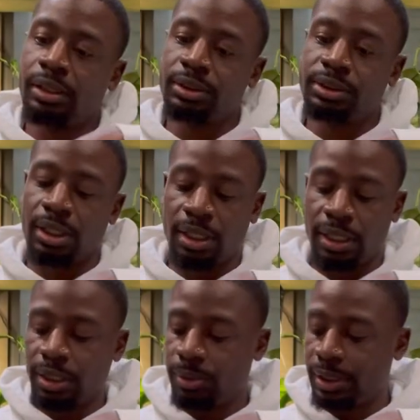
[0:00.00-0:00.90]

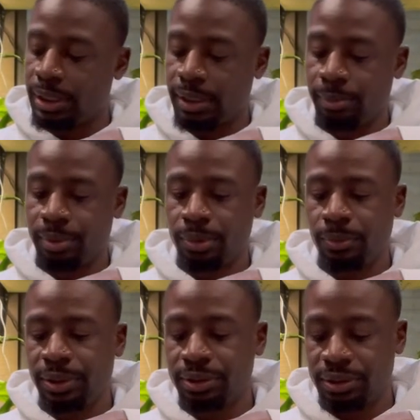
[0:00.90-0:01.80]
Starlite or whatnot, but
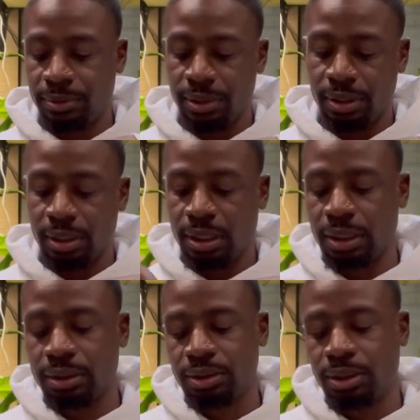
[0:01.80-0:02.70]
we'll see what it looks
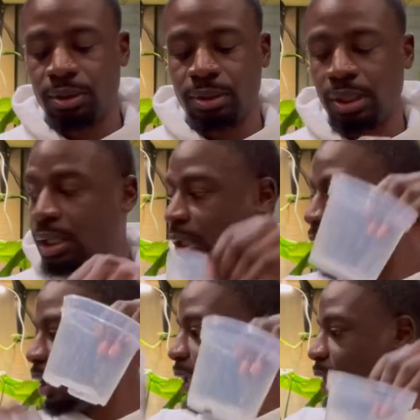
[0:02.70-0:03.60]
like. So
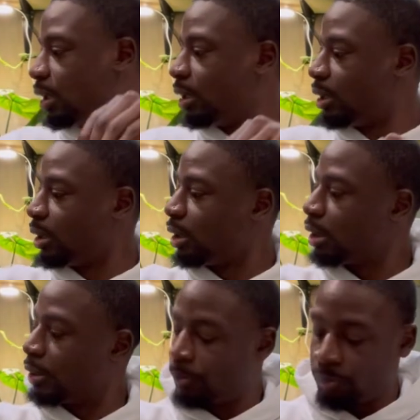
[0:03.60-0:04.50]
here,
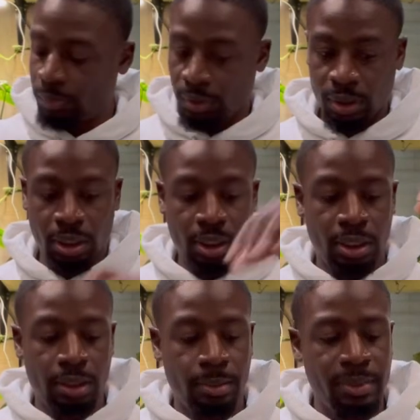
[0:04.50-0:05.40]

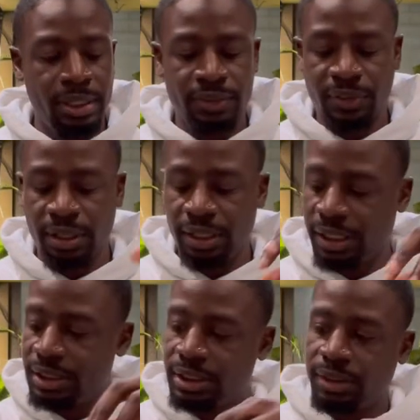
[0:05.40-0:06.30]
and it's very
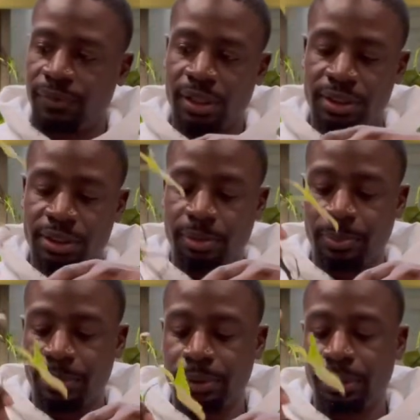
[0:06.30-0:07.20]
easy, very
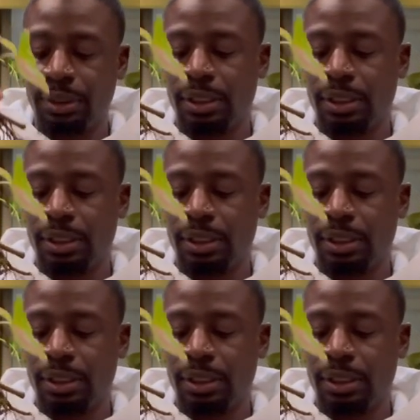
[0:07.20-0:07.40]
simple.